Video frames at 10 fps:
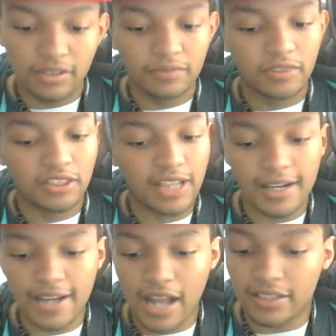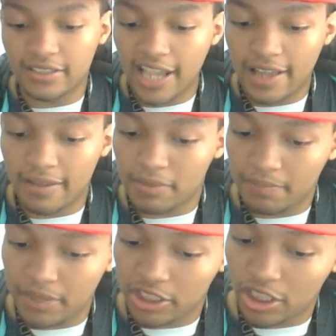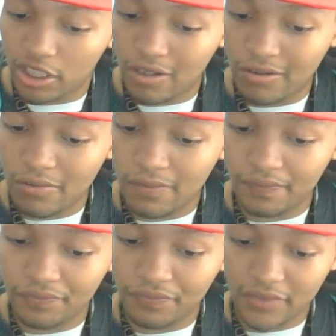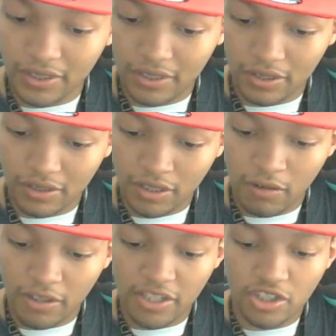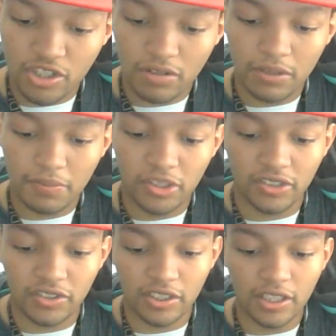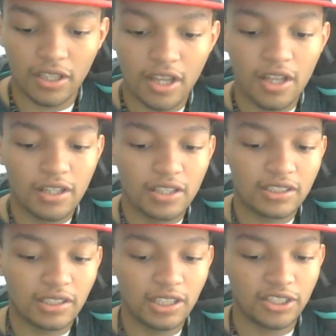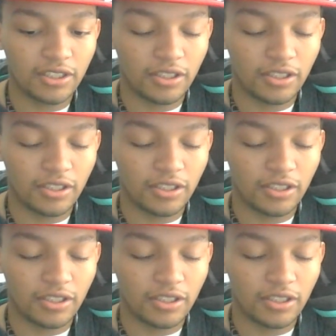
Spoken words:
he's not knocking talent, but Big Show, no one can surely push him to his limit